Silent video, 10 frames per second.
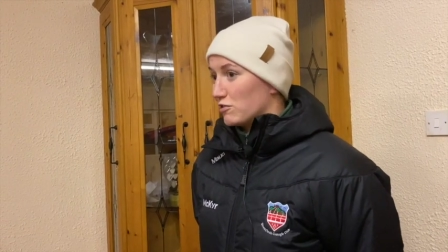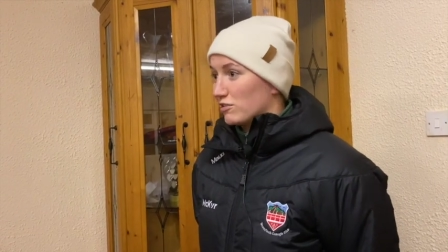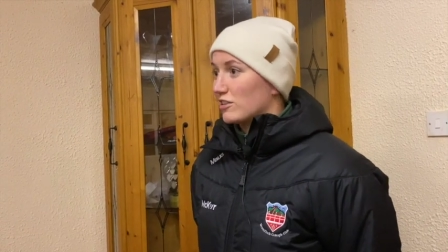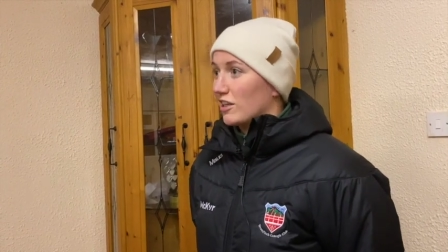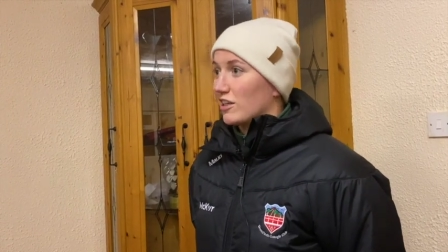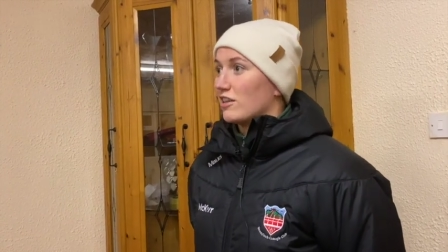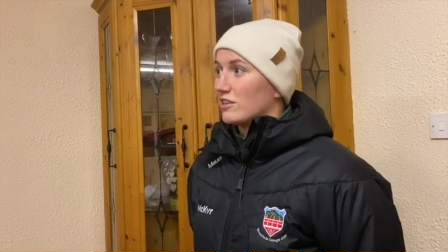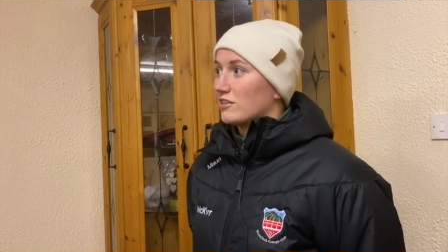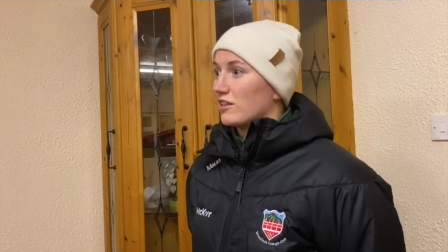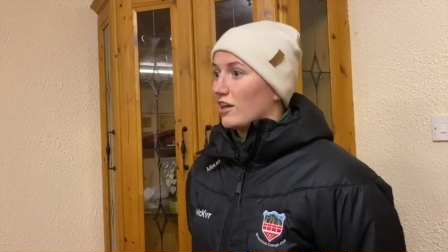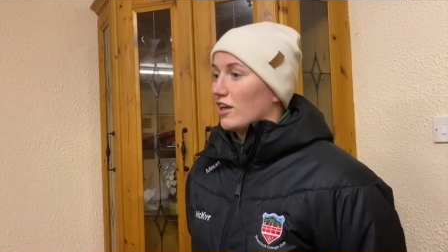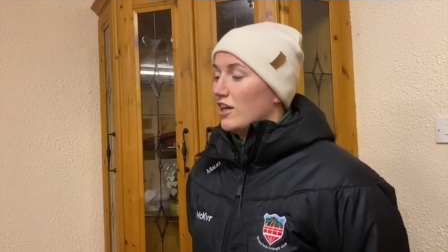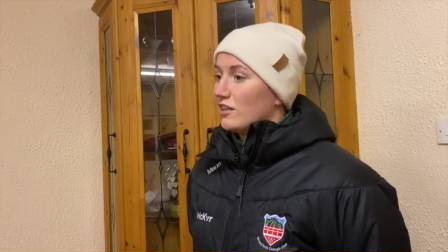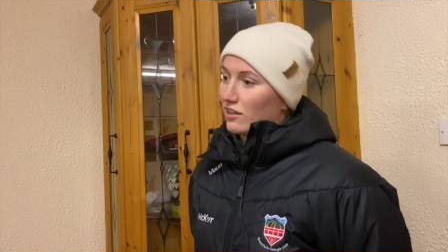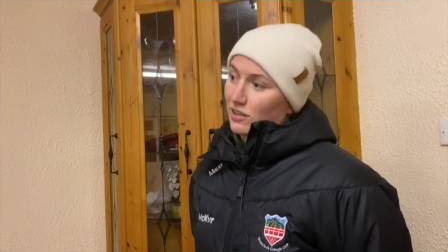So it's kind of nice to
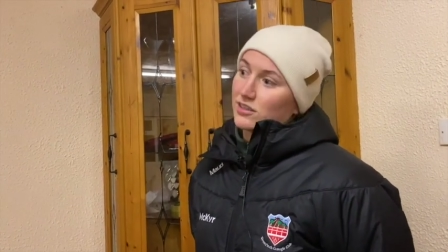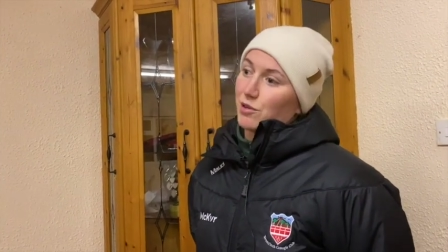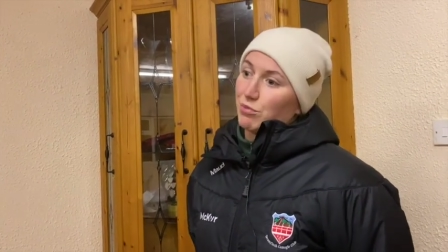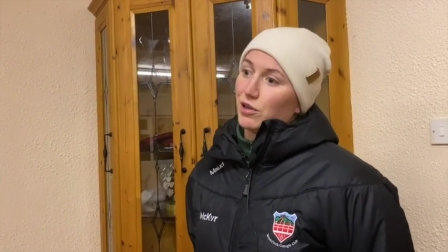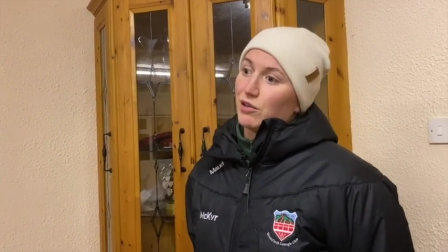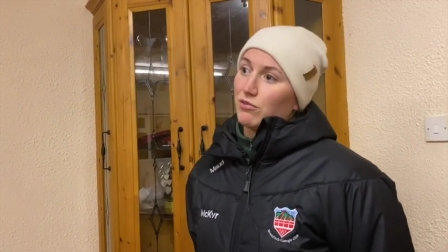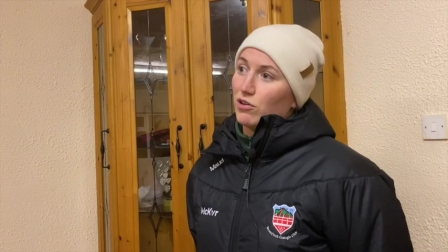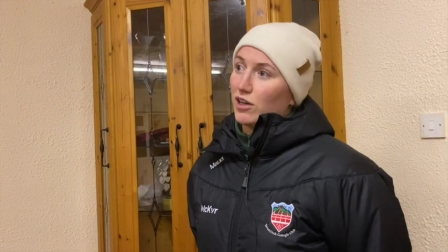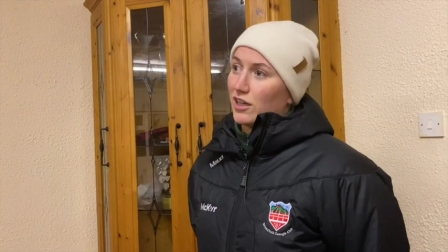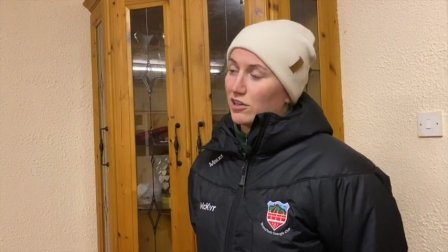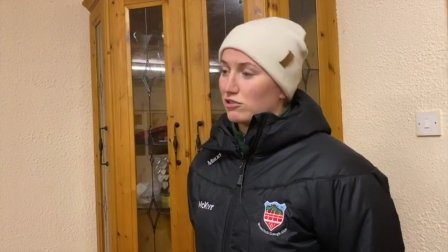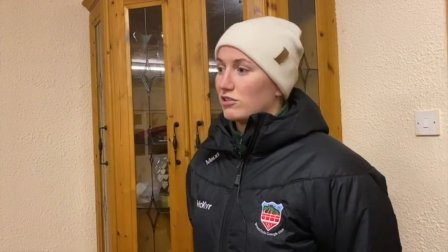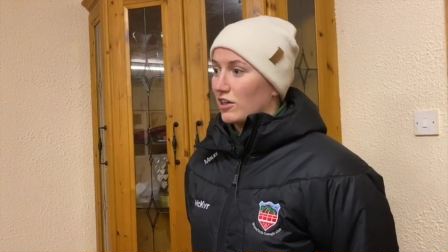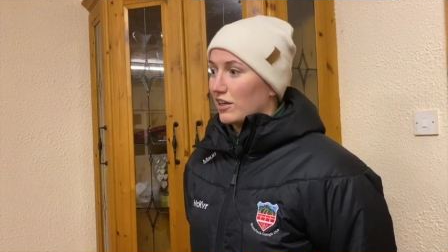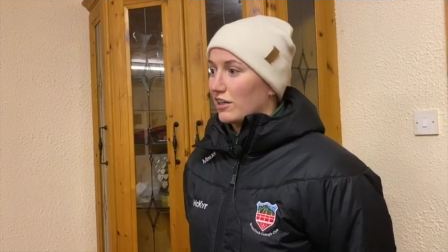not step away fully and
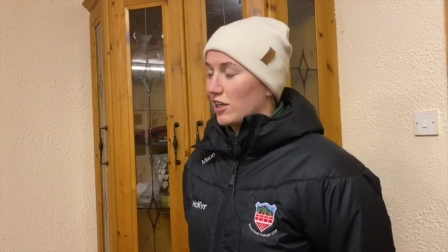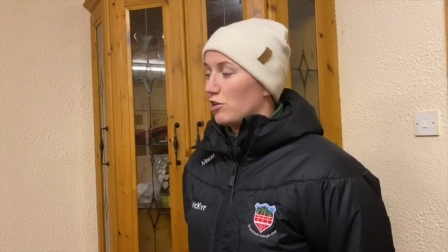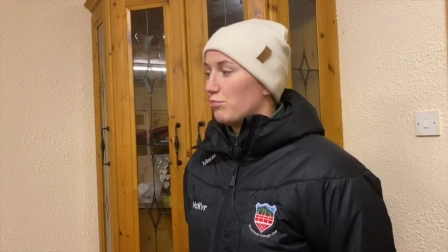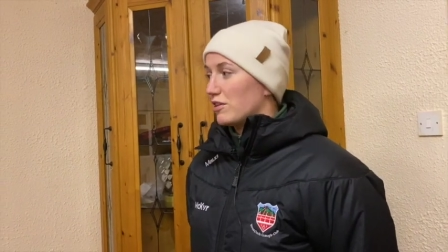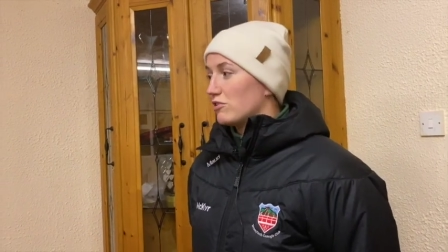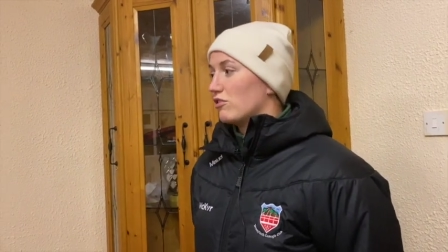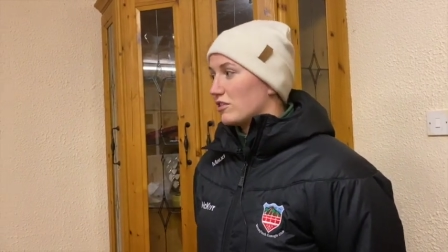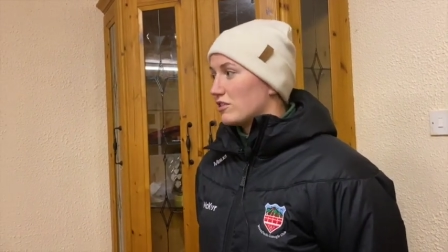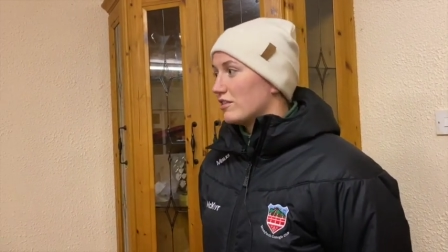just kind of keep in touch.